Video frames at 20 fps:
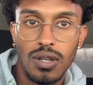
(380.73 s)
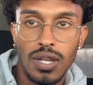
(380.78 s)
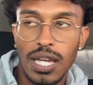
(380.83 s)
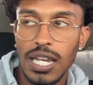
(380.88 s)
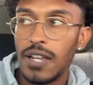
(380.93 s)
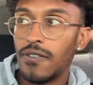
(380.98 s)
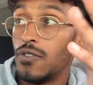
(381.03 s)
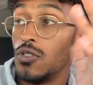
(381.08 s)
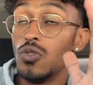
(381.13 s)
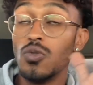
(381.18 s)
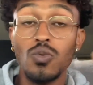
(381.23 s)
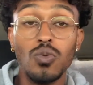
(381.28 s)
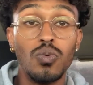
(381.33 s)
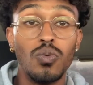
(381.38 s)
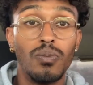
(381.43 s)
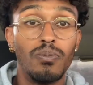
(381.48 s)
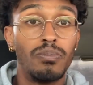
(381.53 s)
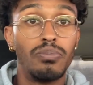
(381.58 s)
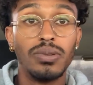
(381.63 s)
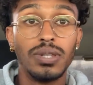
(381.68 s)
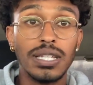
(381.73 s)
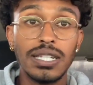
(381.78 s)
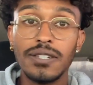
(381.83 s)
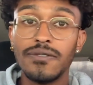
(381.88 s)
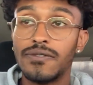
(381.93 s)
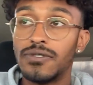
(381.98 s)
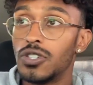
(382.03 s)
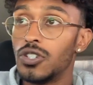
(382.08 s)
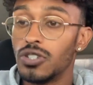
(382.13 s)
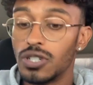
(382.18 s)
And if you
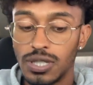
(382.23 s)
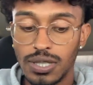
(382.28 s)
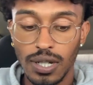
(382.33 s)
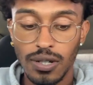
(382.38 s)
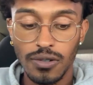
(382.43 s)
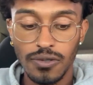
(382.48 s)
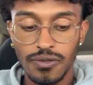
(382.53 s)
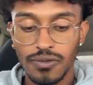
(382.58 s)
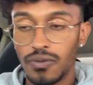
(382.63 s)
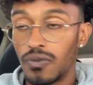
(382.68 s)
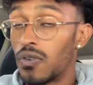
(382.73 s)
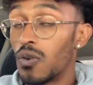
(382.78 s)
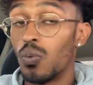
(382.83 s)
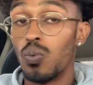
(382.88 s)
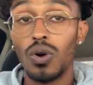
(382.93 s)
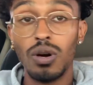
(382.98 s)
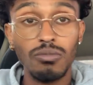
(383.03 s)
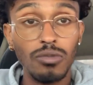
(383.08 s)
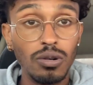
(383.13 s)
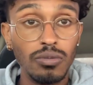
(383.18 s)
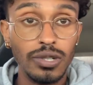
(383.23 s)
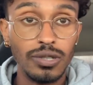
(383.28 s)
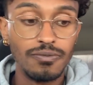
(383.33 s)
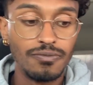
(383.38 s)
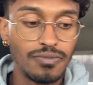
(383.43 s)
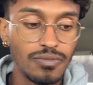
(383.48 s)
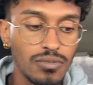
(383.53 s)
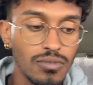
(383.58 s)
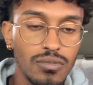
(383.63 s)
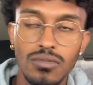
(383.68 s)
believe to yourself for one moment,
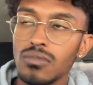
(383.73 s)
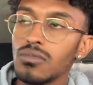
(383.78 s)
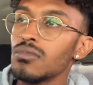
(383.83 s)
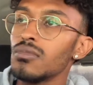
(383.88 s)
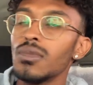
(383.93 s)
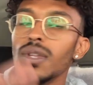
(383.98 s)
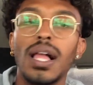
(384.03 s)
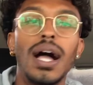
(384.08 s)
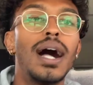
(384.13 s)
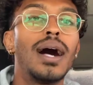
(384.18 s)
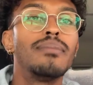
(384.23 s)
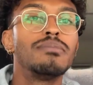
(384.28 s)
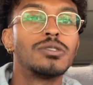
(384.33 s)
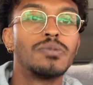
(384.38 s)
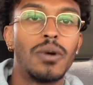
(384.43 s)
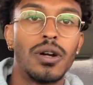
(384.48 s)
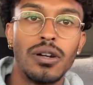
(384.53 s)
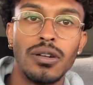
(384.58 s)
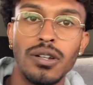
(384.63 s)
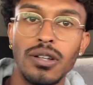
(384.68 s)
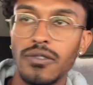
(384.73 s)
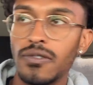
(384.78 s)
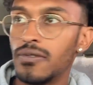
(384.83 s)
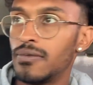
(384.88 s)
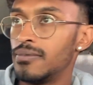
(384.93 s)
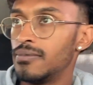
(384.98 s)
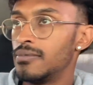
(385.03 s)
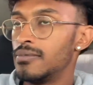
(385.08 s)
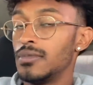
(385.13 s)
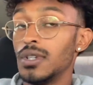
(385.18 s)
I'm smart enough,
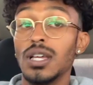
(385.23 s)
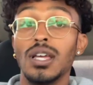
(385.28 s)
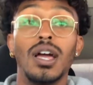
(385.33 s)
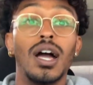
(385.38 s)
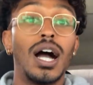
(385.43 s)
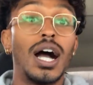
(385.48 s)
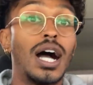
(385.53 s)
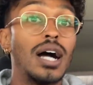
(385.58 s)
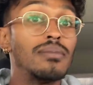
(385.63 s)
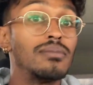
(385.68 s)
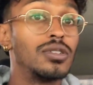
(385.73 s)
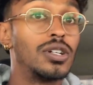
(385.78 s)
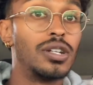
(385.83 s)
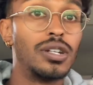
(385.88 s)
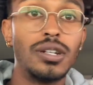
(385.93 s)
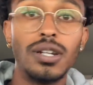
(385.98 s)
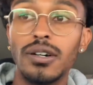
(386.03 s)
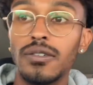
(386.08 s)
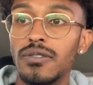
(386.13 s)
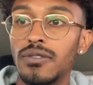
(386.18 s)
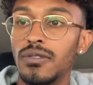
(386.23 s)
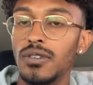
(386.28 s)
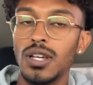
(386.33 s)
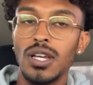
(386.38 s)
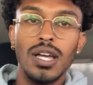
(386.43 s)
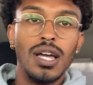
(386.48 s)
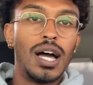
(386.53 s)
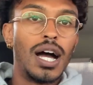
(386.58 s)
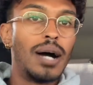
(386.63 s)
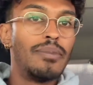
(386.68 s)
I'm good enough,
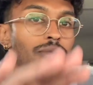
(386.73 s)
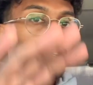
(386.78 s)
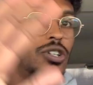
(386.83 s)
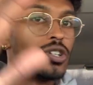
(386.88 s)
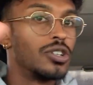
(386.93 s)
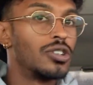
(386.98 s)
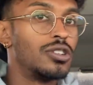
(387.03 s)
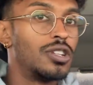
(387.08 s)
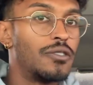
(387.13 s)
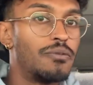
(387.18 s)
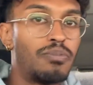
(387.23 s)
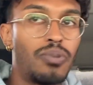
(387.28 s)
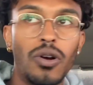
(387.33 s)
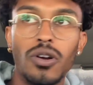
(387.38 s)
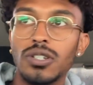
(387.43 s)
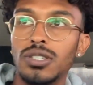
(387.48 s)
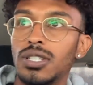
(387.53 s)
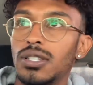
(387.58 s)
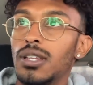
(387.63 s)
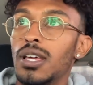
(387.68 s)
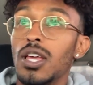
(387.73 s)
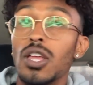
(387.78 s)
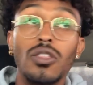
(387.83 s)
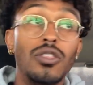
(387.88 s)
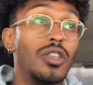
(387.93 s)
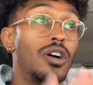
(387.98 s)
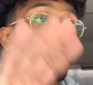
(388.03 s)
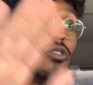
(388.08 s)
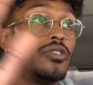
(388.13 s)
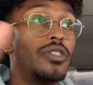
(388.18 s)
I'm a good enough person,
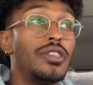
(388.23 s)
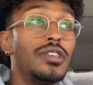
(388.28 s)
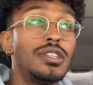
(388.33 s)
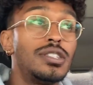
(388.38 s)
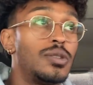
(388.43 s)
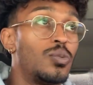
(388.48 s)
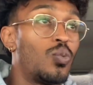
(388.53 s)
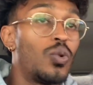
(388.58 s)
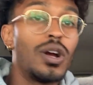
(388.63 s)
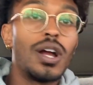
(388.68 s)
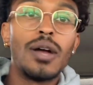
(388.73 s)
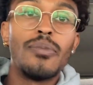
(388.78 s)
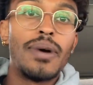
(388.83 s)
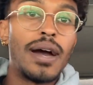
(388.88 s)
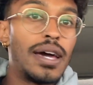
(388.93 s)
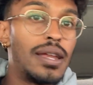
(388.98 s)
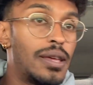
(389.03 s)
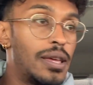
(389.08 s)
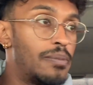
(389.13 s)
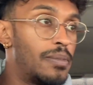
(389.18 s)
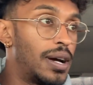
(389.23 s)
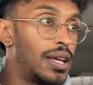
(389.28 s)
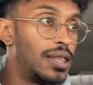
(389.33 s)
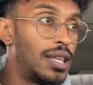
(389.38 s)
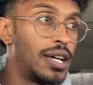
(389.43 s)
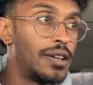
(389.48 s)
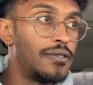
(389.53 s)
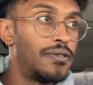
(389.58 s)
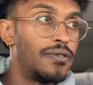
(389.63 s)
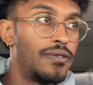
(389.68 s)
no, this where I'm at in my
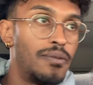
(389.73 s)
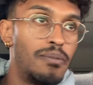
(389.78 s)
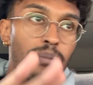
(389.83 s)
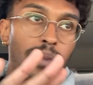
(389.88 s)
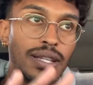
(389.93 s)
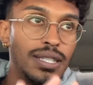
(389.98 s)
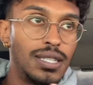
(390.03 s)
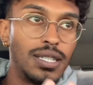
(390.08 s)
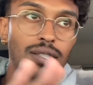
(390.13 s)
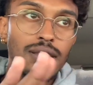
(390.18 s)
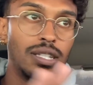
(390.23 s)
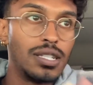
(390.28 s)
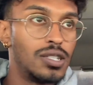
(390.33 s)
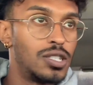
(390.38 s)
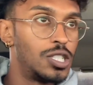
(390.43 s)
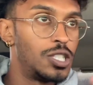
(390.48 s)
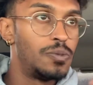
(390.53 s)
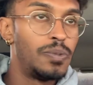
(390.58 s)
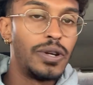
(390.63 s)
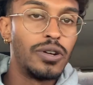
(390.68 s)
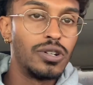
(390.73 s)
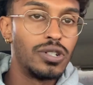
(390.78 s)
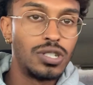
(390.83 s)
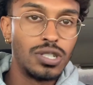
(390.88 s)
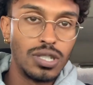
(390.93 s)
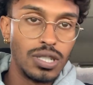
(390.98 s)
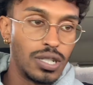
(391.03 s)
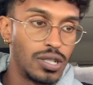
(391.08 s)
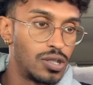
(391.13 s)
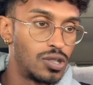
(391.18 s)
life, mentally,
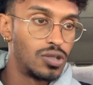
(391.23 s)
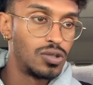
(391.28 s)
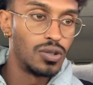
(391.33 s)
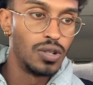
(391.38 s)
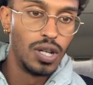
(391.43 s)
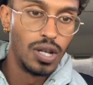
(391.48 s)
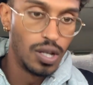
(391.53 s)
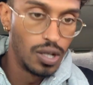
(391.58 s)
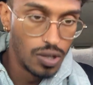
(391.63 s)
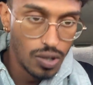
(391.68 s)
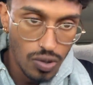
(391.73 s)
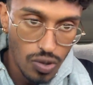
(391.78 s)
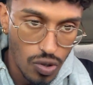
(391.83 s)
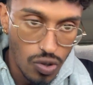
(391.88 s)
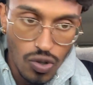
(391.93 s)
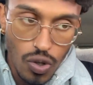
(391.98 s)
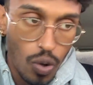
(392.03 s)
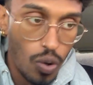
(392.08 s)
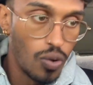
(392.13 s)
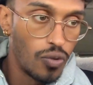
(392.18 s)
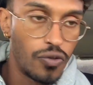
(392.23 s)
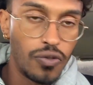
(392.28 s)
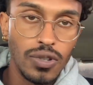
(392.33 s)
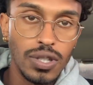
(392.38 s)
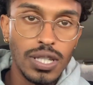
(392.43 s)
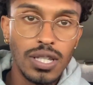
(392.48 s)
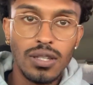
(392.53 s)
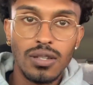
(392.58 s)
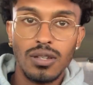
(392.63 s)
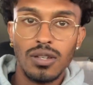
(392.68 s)
spiritually,
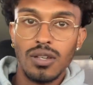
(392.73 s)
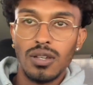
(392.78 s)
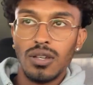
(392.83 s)
soulfully,